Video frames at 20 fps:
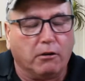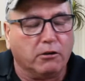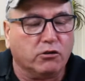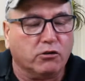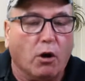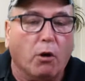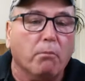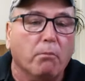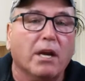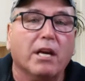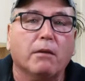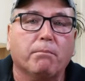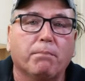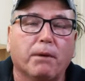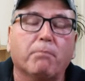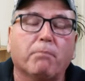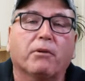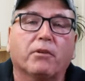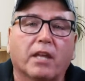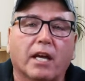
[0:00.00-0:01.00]
So many
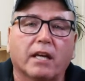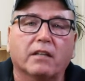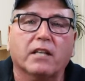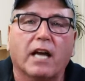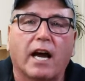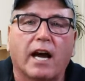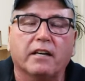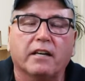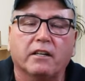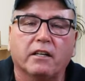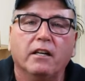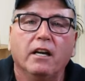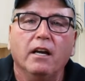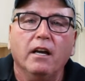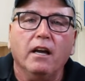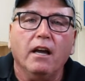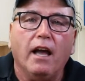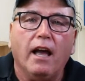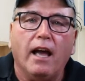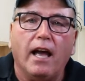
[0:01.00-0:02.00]
people think that,
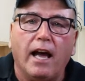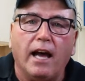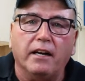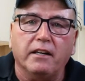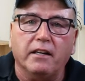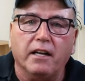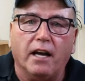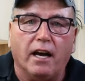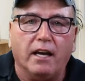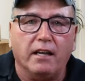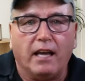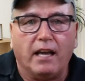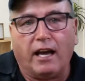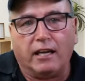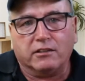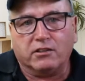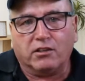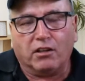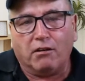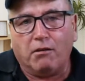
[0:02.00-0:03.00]
and
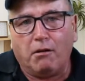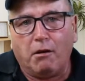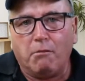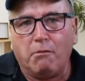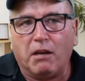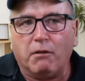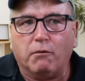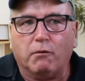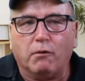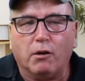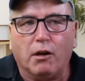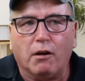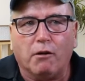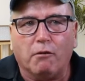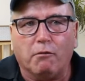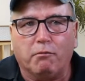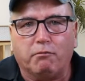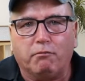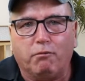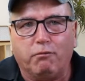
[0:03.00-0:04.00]
yes, I mean
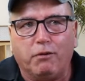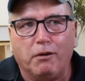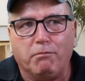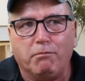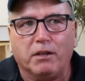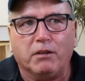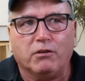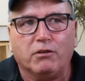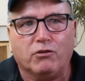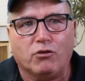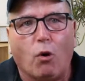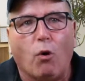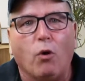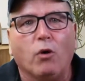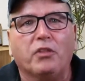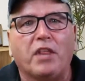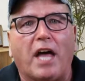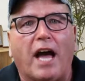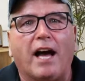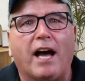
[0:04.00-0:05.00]
we've been
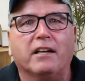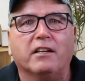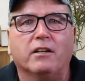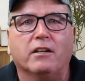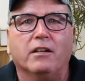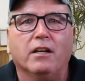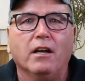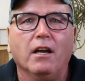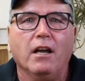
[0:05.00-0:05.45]
sold that,